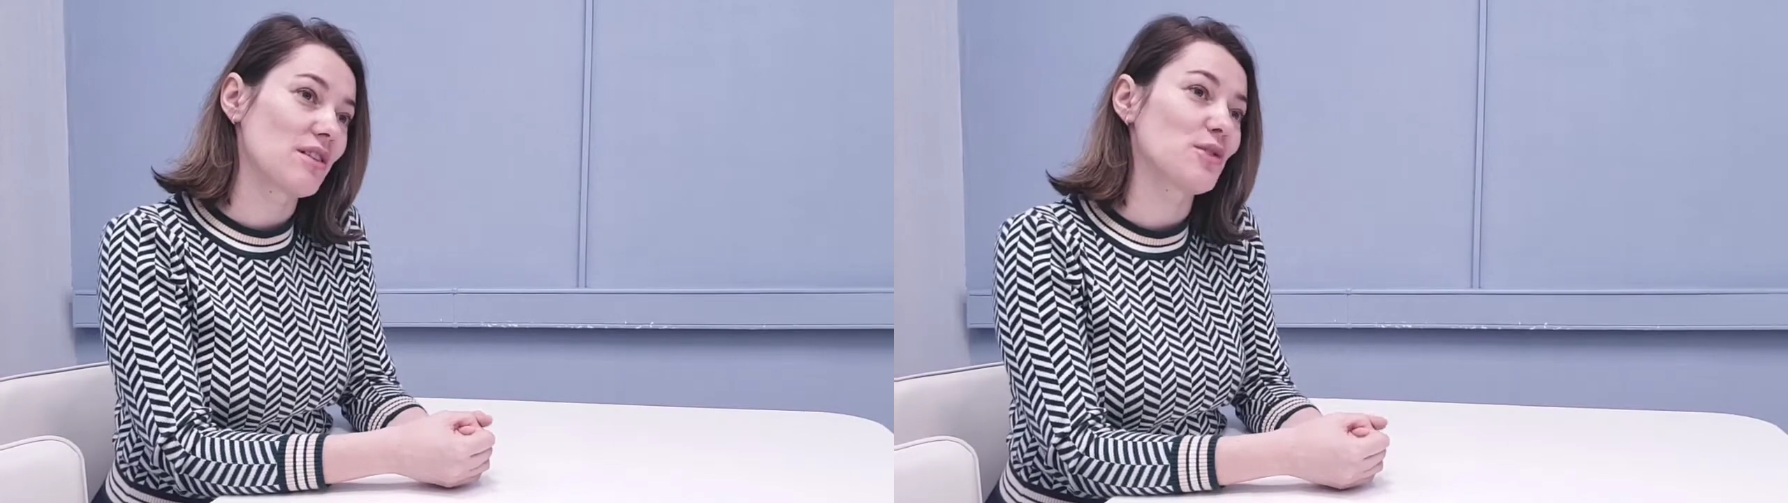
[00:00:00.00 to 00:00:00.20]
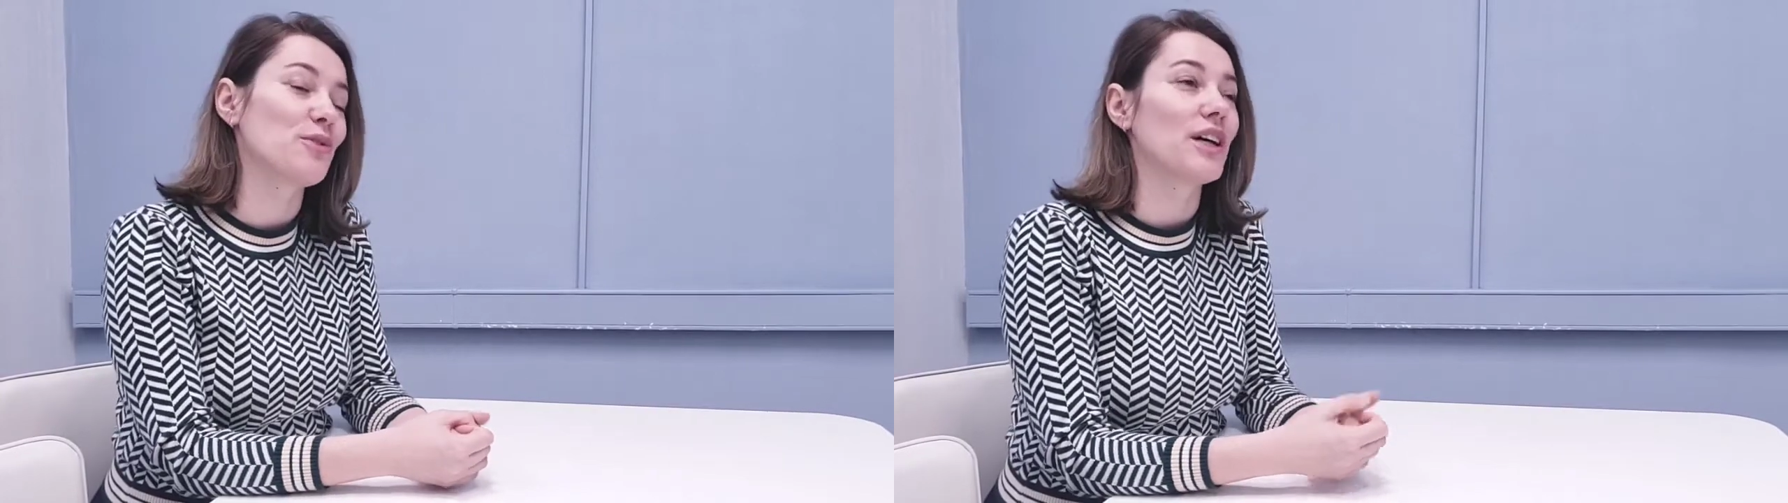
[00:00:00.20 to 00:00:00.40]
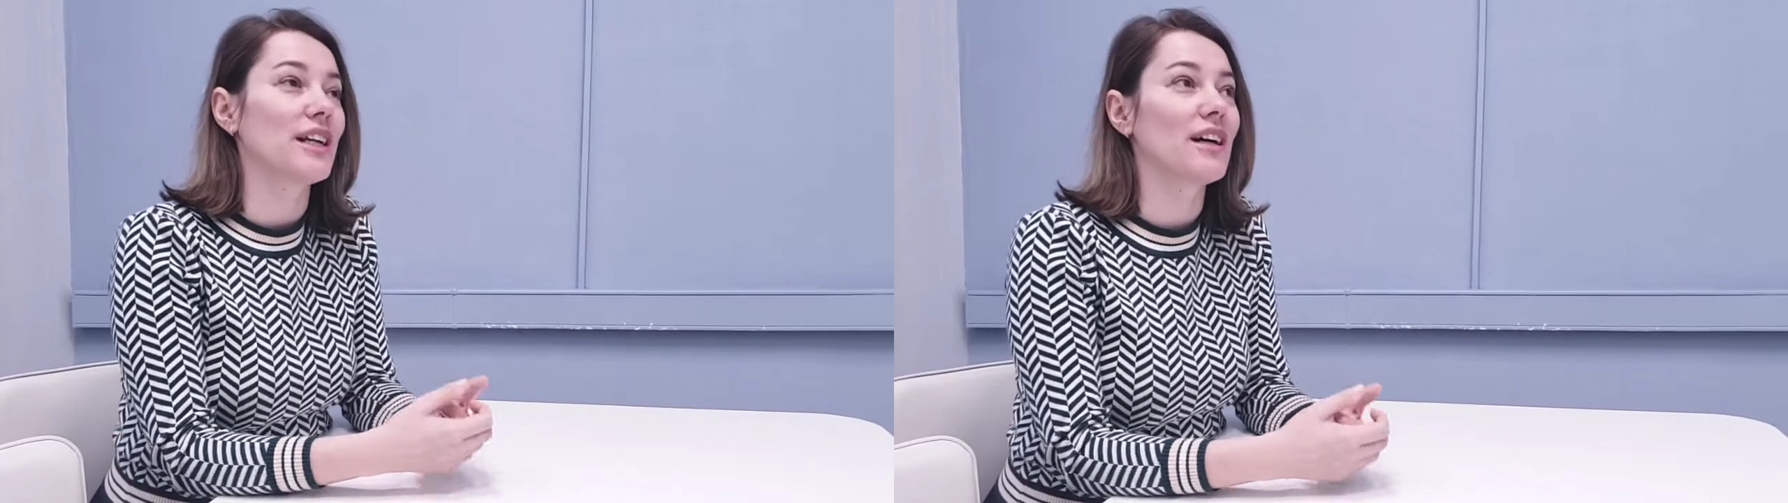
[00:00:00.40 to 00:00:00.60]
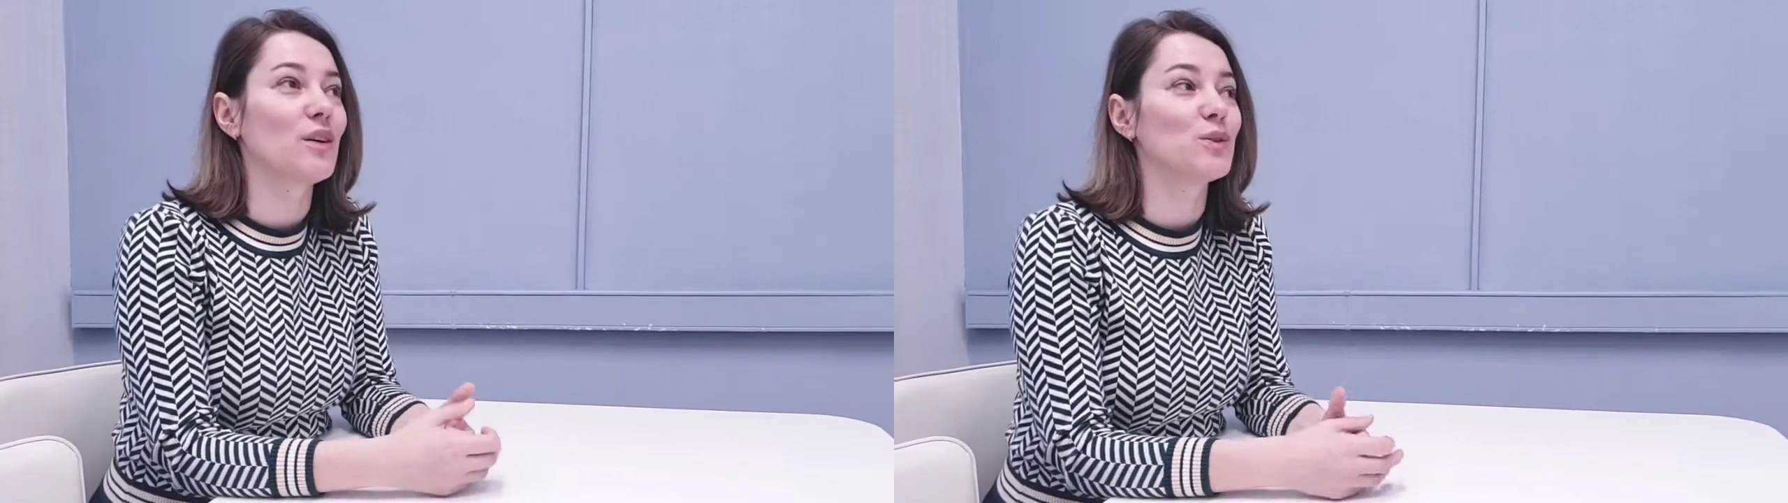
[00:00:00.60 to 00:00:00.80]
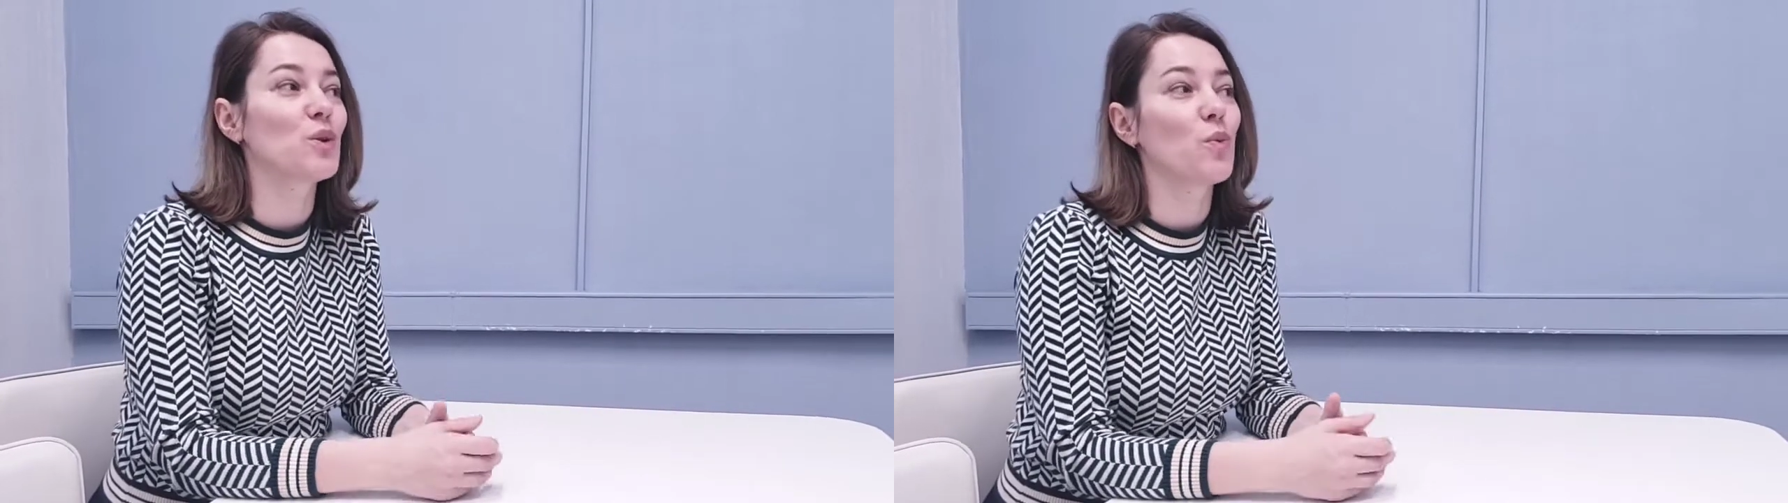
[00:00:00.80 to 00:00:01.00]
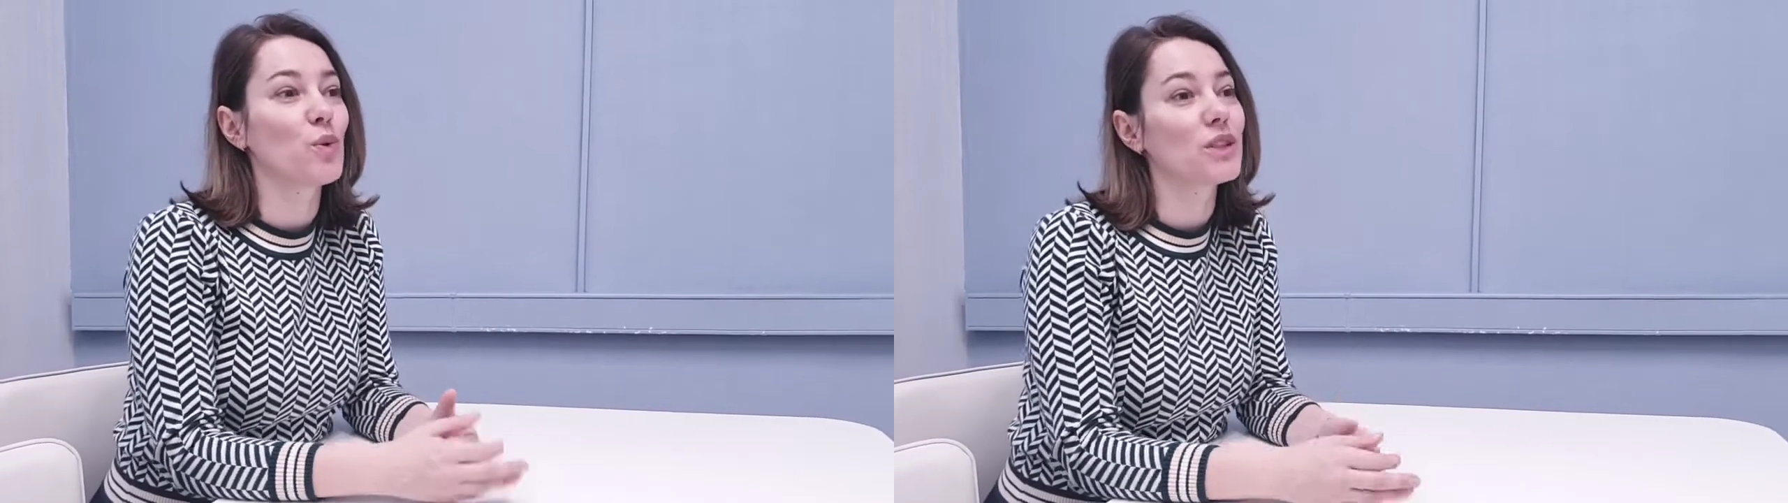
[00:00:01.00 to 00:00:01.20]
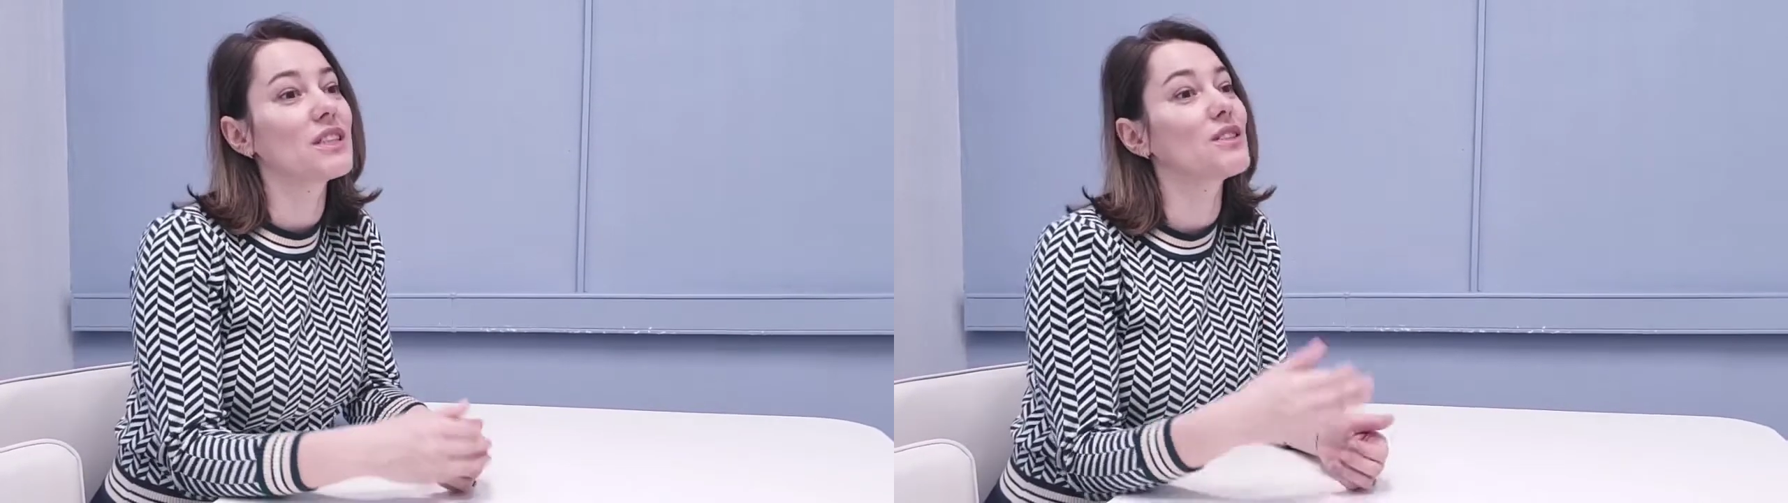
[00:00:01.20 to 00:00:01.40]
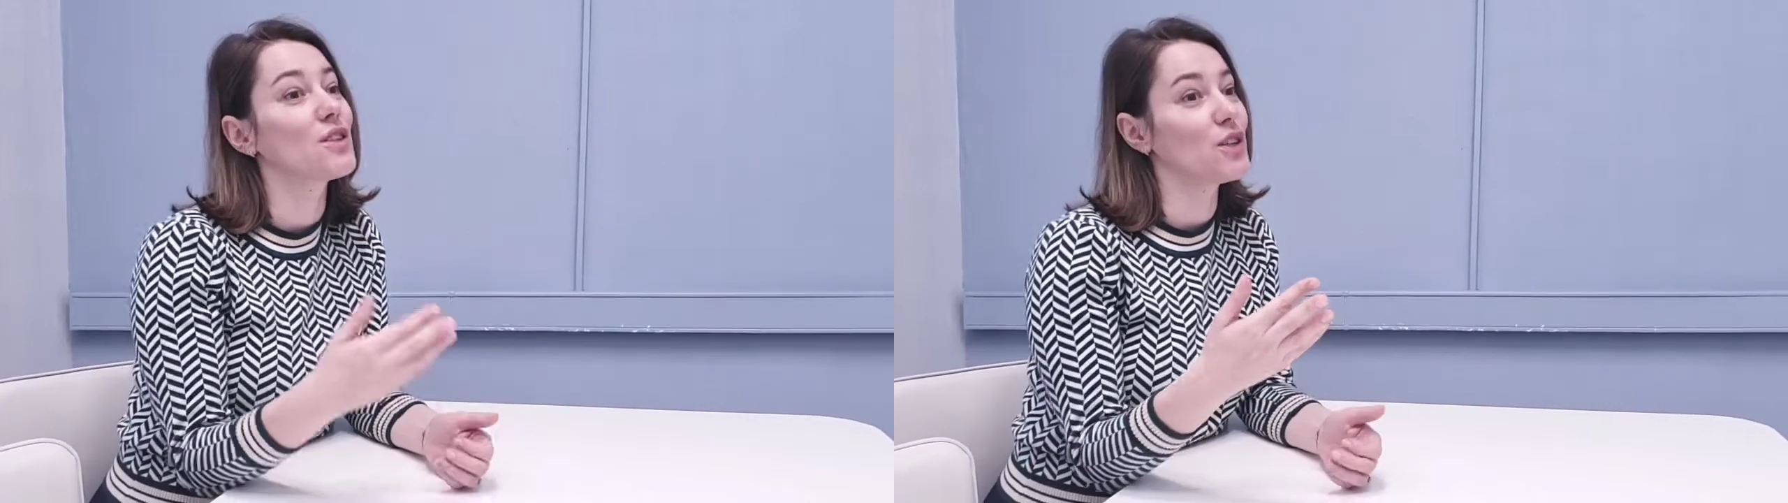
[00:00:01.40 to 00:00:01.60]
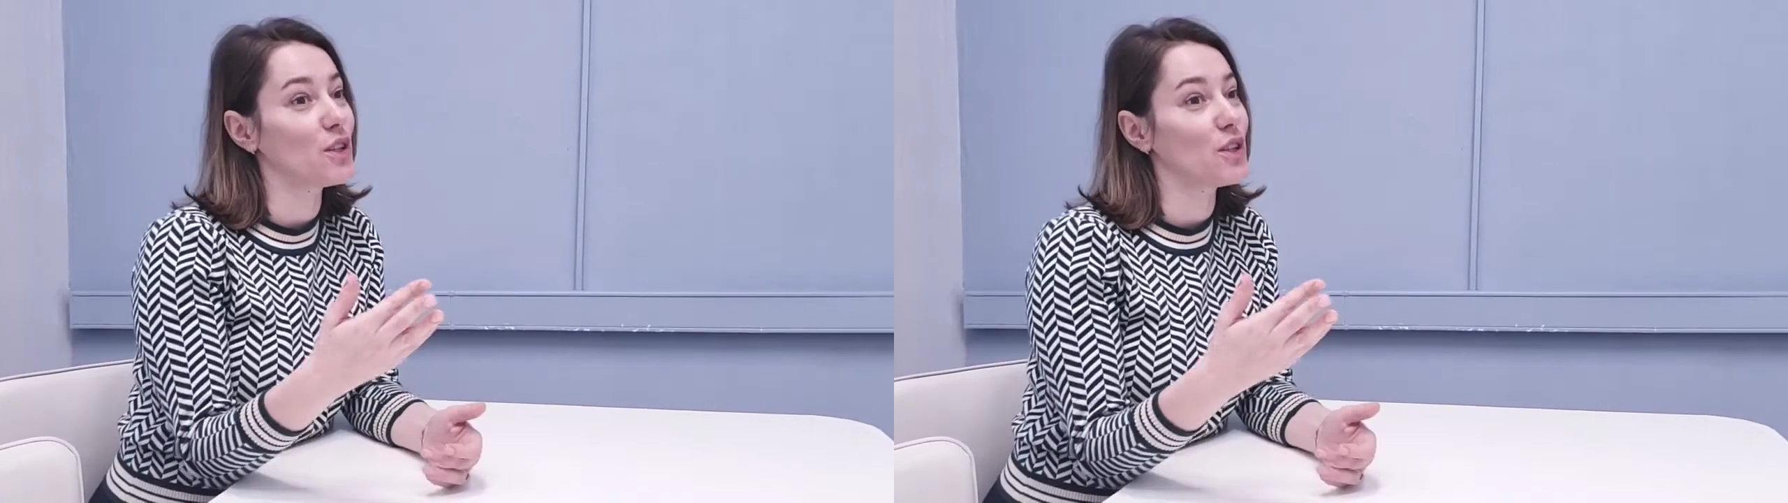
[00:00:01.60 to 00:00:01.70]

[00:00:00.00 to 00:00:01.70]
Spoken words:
to find out what is